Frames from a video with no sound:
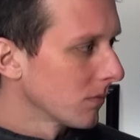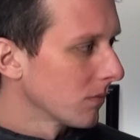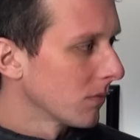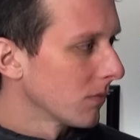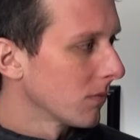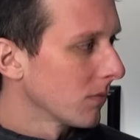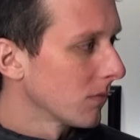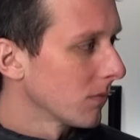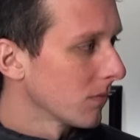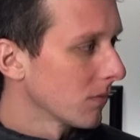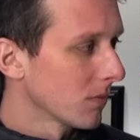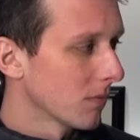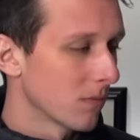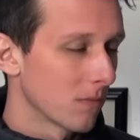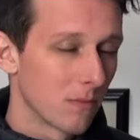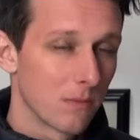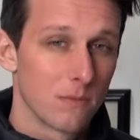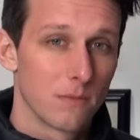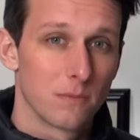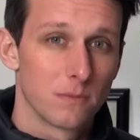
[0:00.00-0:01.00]

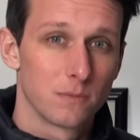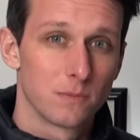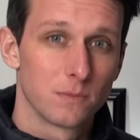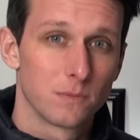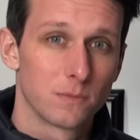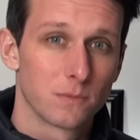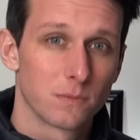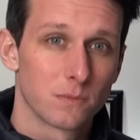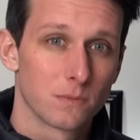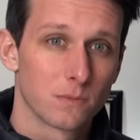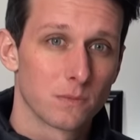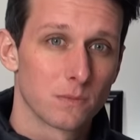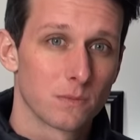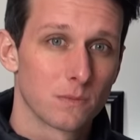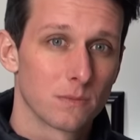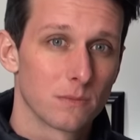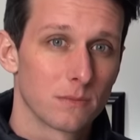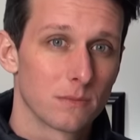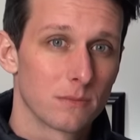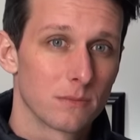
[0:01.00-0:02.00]

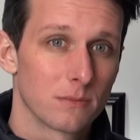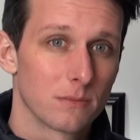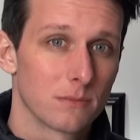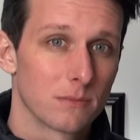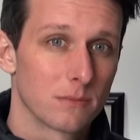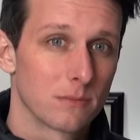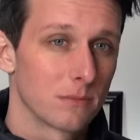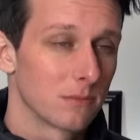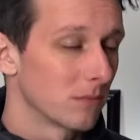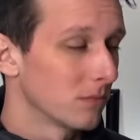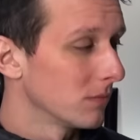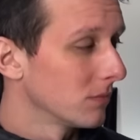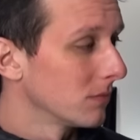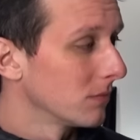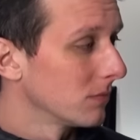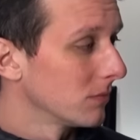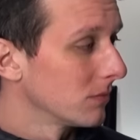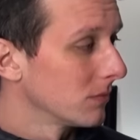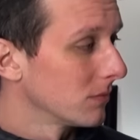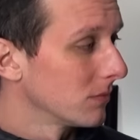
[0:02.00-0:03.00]

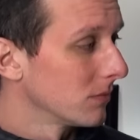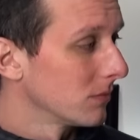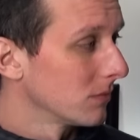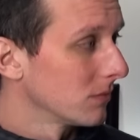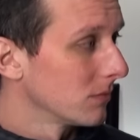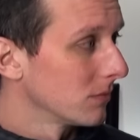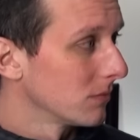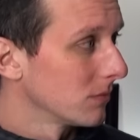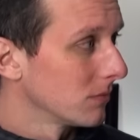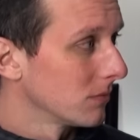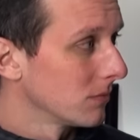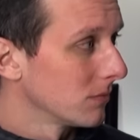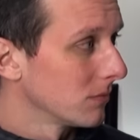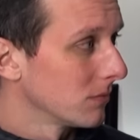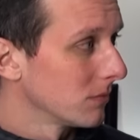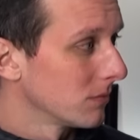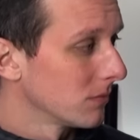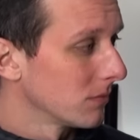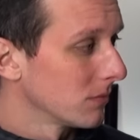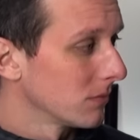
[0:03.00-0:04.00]

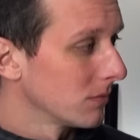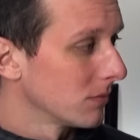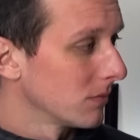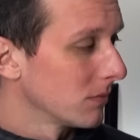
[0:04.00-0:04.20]
The person shown says nothing.